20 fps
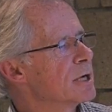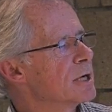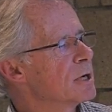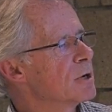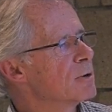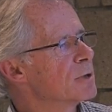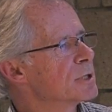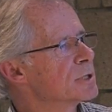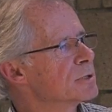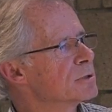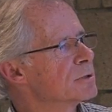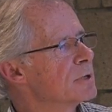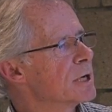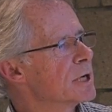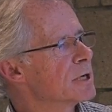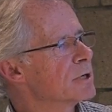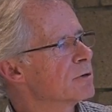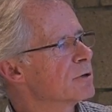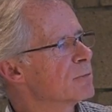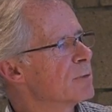I always
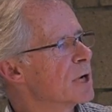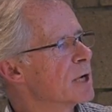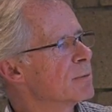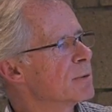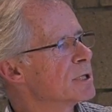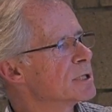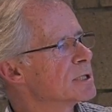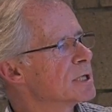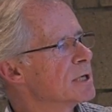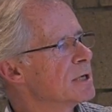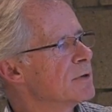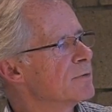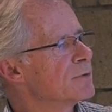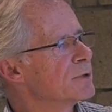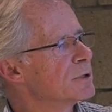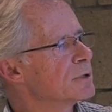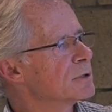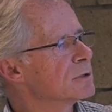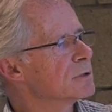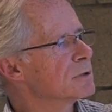try to remind
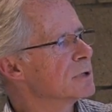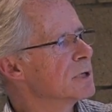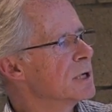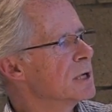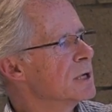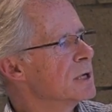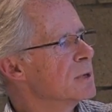myself to